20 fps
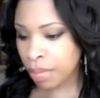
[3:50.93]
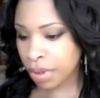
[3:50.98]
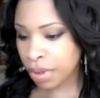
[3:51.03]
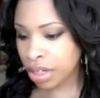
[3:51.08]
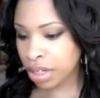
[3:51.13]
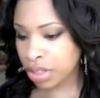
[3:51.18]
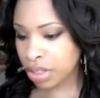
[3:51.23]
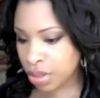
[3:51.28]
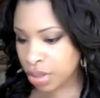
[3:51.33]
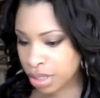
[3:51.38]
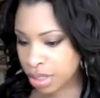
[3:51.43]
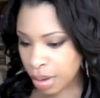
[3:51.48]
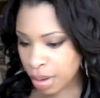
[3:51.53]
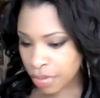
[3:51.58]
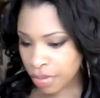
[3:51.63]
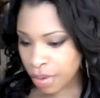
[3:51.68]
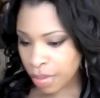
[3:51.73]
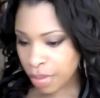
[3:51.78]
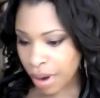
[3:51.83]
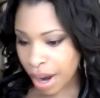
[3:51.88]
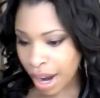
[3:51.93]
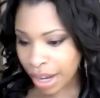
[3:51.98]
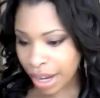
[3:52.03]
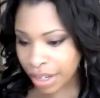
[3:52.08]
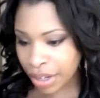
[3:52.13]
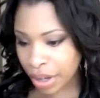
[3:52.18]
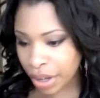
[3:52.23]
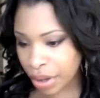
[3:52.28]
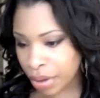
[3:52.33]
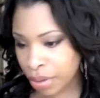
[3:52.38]
I'm going to show you some from
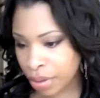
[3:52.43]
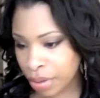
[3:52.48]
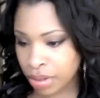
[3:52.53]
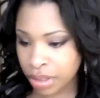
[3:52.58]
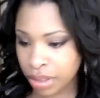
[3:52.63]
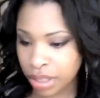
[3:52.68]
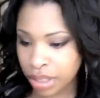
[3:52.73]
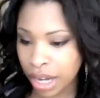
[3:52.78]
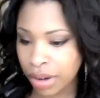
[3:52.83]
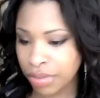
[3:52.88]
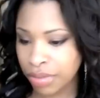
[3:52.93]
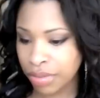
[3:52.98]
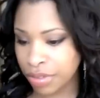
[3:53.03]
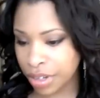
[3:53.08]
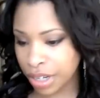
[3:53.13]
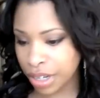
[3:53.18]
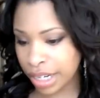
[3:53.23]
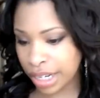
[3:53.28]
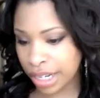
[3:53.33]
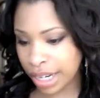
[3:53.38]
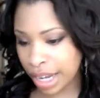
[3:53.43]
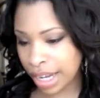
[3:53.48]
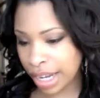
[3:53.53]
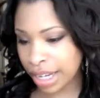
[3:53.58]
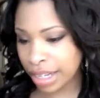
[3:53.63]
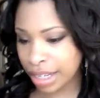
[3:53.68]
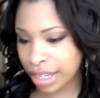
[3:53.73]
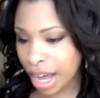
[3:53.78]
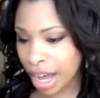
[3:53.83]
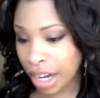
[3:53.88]
Eyeko that I really like.